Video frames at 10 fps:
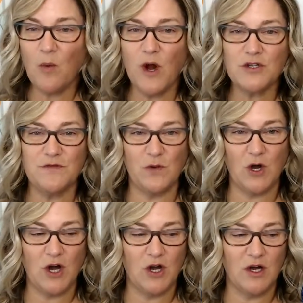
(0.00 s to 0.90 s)
I worked
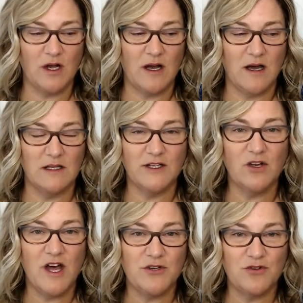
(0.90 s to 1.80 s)
for a
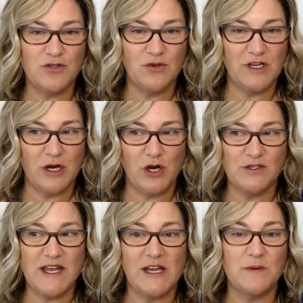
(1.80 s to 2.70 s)
little under 2
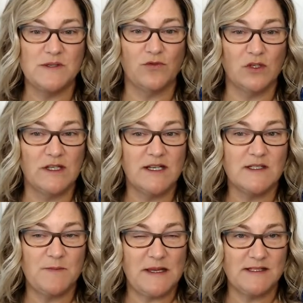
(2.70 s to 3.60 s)
years, and it was a really
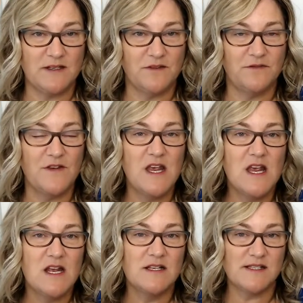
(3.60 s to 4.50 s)
expensive
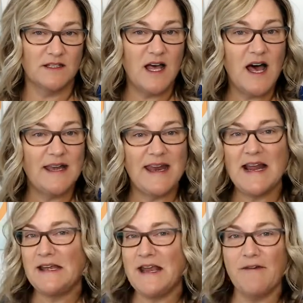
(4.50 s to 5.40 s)
salon,
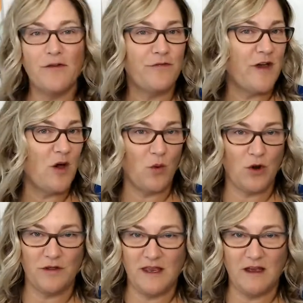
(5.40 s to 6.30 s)
and I never felt
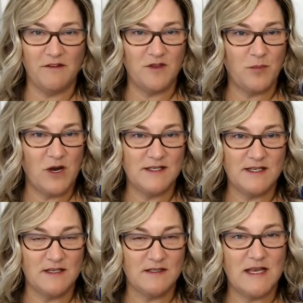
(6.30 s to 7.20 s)
worthy of the
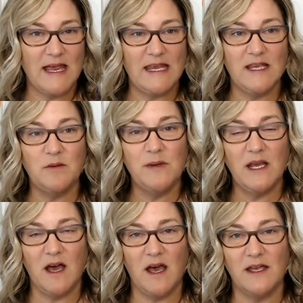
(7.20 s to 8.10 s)
prices. I hid
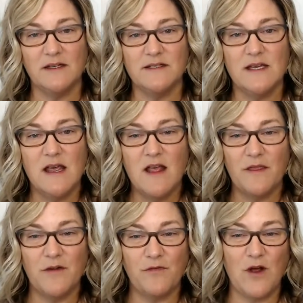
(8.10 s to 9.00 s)
behind
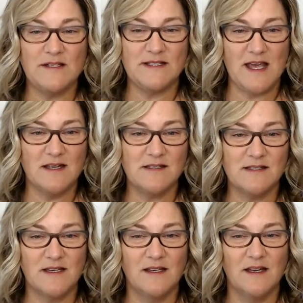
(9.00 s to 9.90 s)
the front
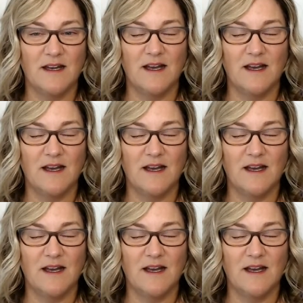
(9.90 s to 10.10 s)
desk.